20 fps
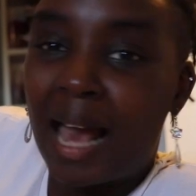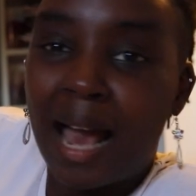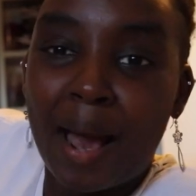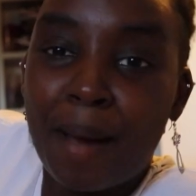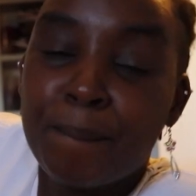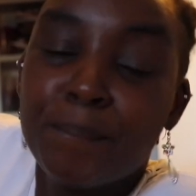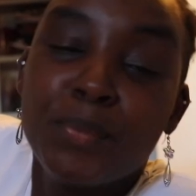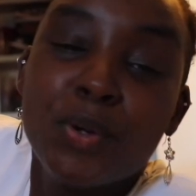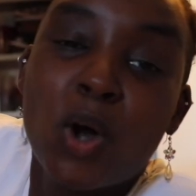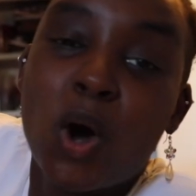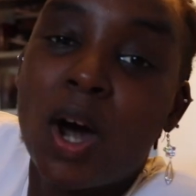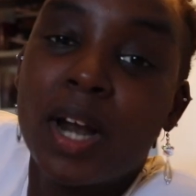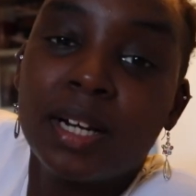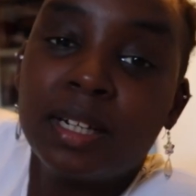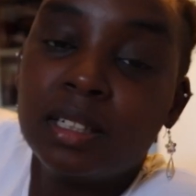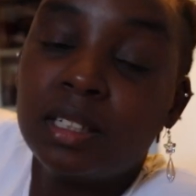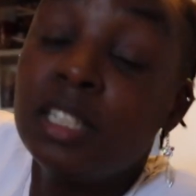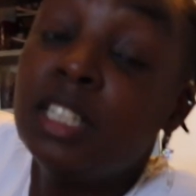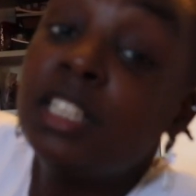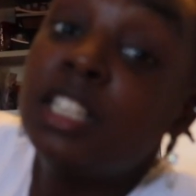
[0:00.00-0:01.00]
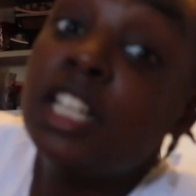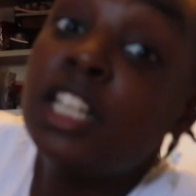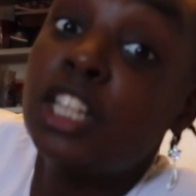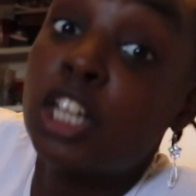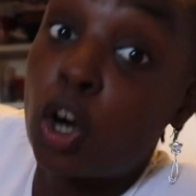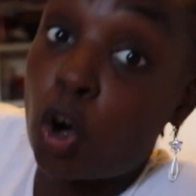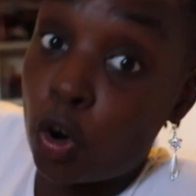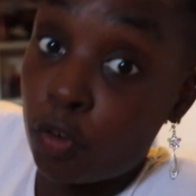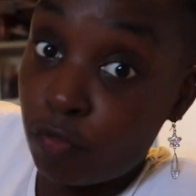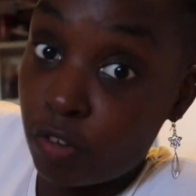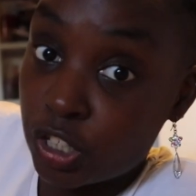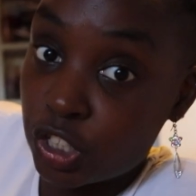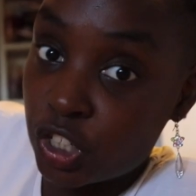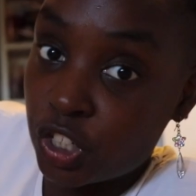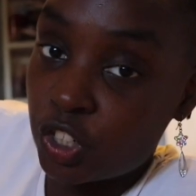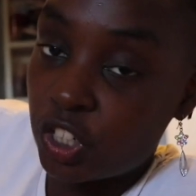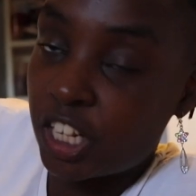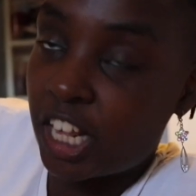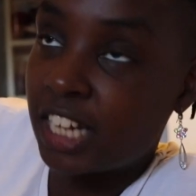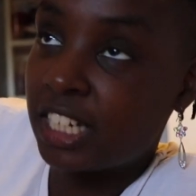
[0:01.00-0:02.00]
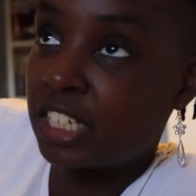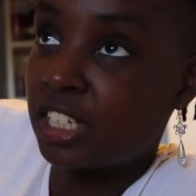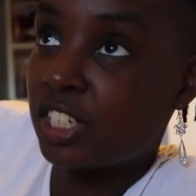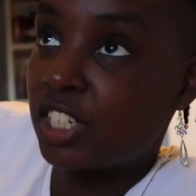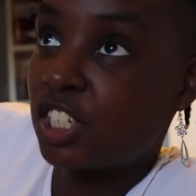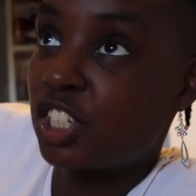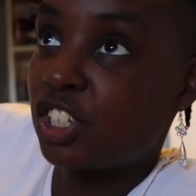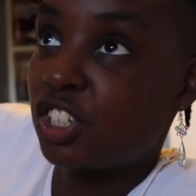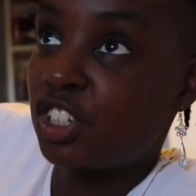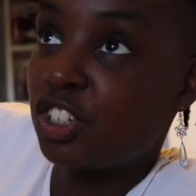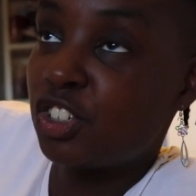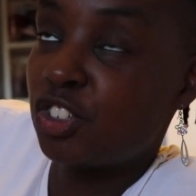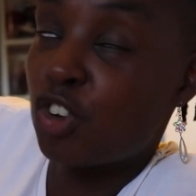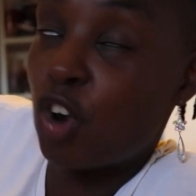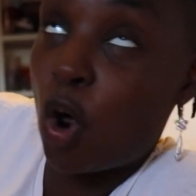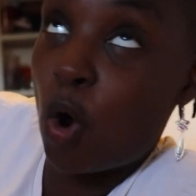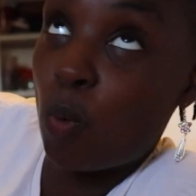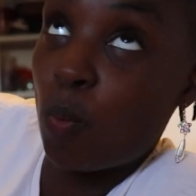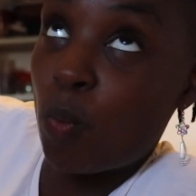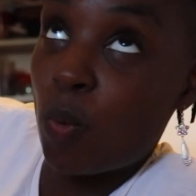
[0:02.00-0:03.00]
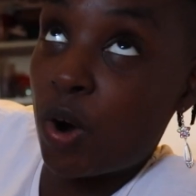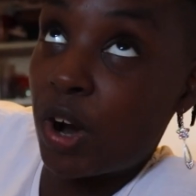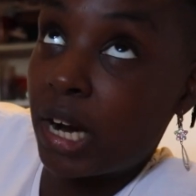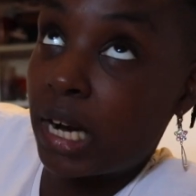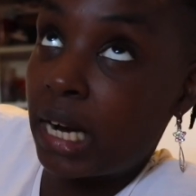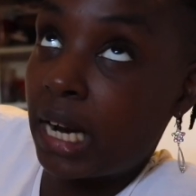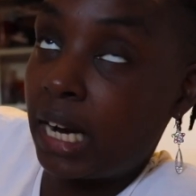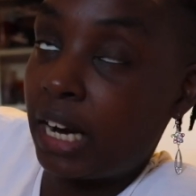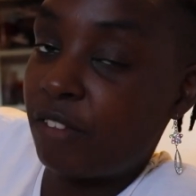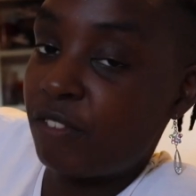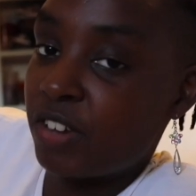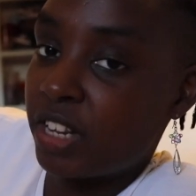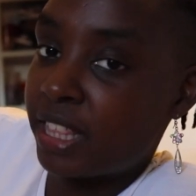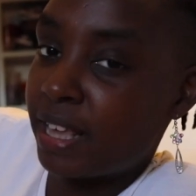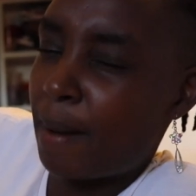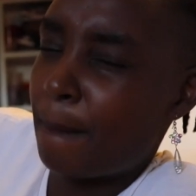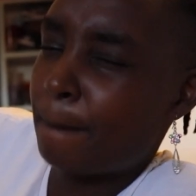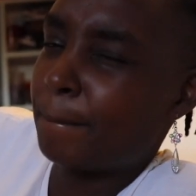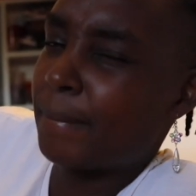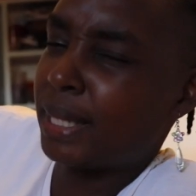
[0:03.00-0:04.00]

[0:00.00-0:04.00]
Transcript: I'm not in the confessional, that is, she's not worried and everything.